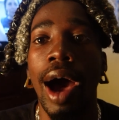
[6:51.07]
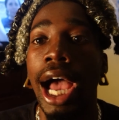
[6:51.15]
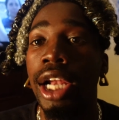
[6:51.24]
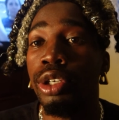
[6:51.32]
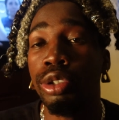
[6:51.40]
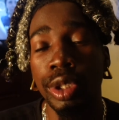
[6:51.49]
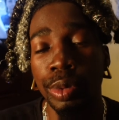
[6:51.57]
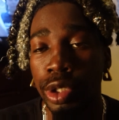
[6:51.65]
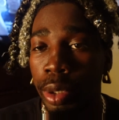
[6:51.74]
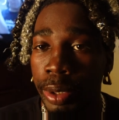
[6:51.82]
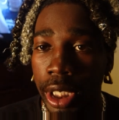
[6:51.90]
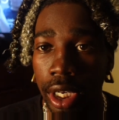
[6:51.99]
I knew she was
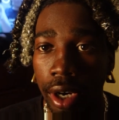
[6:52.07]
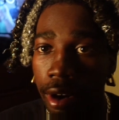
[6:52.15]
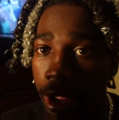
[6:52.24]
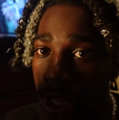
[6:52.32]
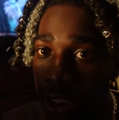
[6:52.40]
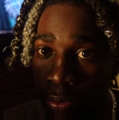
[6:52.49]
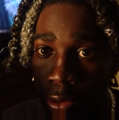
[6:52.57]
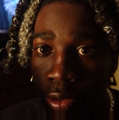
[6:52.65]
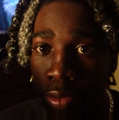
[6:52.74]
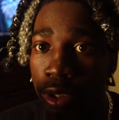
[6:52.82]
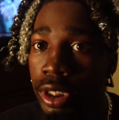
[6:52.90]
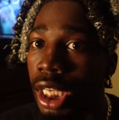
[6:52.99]
gonna be getting her ass beat
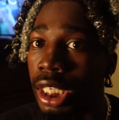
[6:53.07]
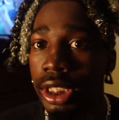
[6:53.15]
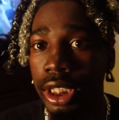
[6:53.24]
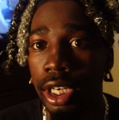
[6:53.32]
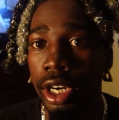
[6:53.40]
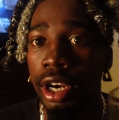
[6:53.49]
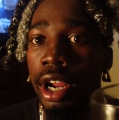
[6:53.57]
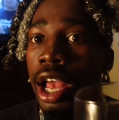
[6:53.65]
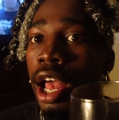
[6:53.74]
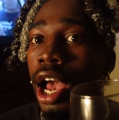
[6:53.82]
once I seen her.